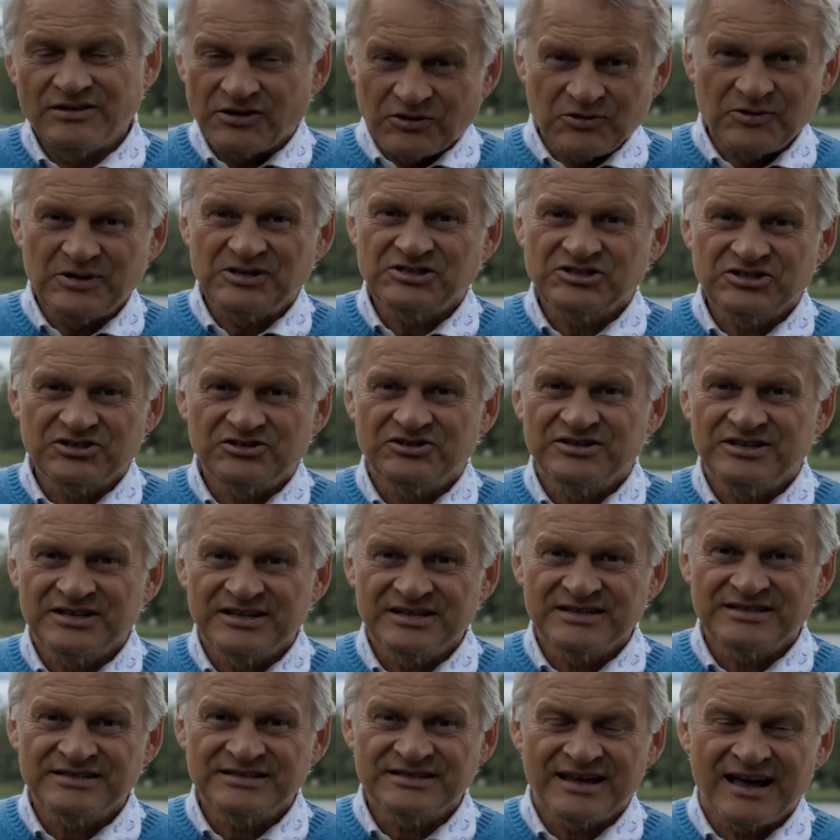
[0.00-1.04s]
The question
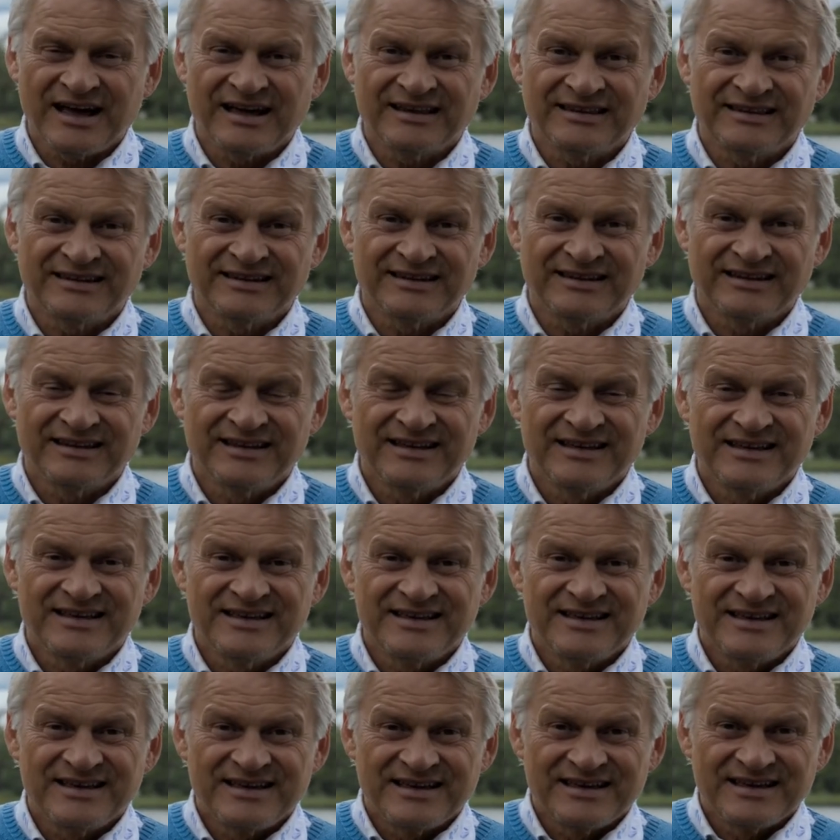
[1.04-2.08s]
is that,
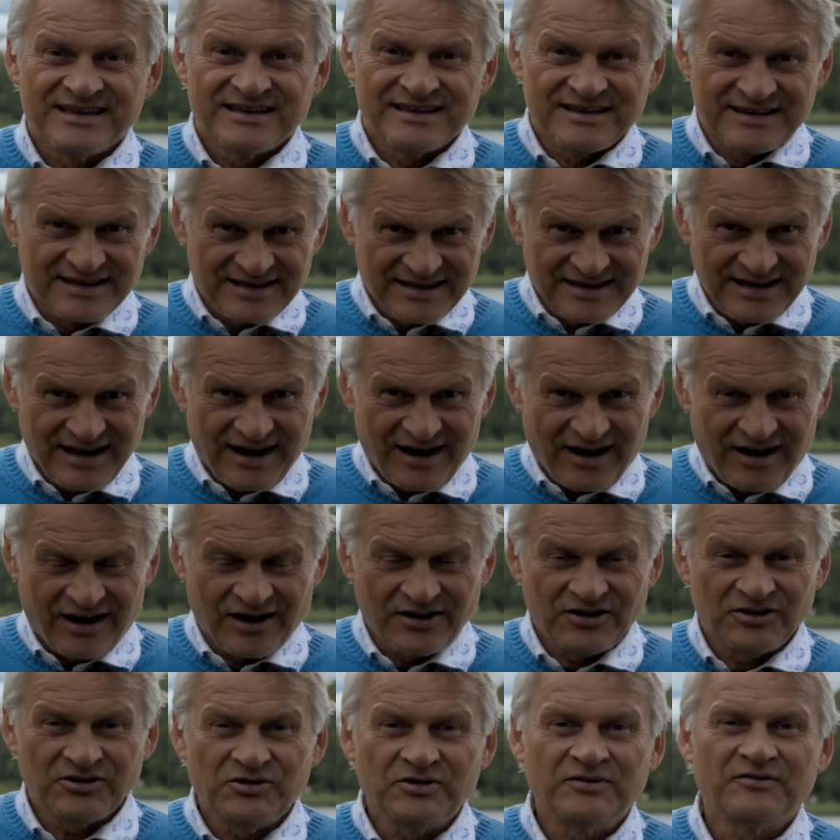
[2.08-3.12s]
are
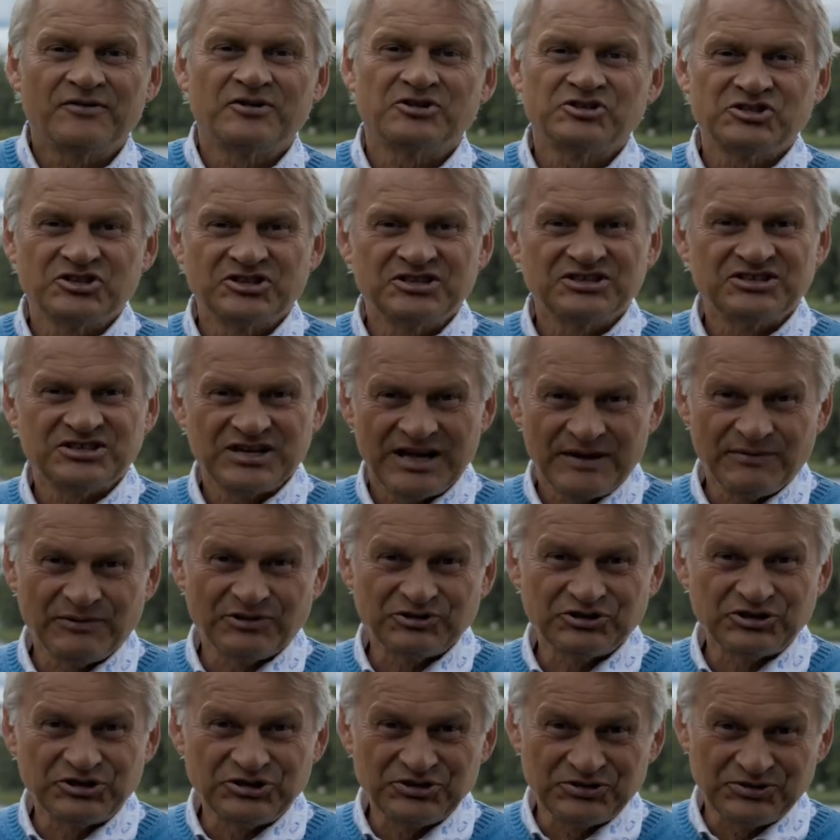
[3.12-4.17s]
the universities able
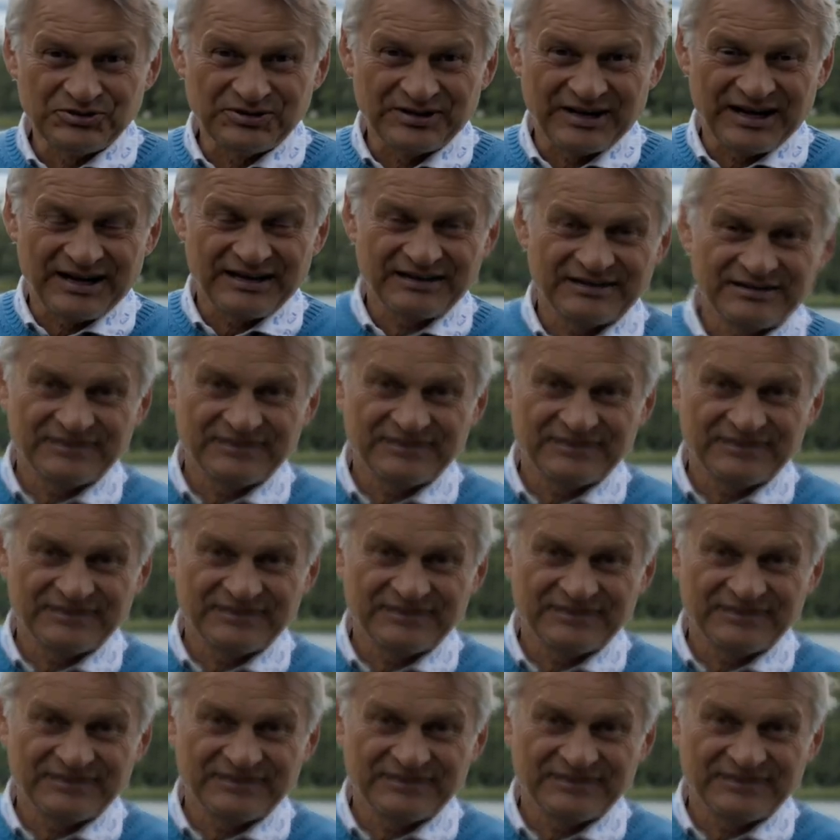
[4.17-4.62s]
to do that